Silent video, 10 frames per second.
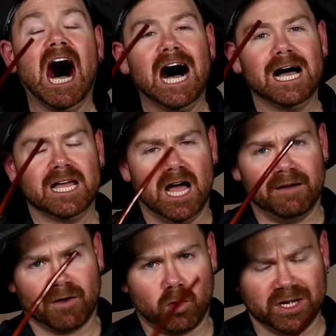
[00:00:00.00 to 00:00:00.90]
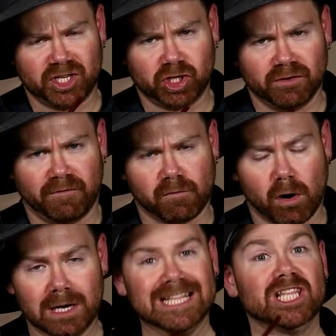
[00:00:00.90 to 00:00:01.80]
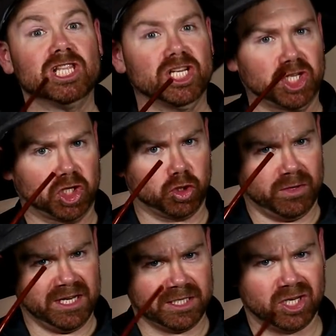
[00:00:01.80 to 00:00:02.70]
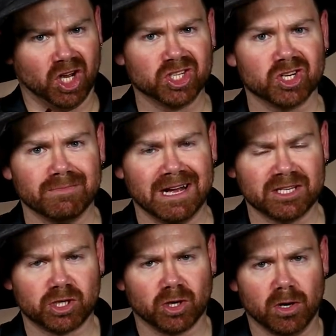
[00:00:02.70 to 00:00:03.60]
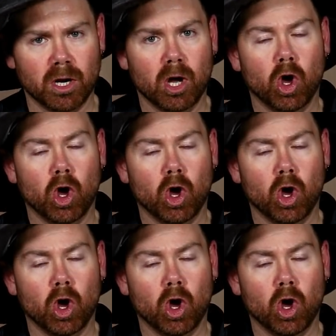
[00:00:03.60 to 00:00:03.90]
I have a question for our illustrious dungeon master.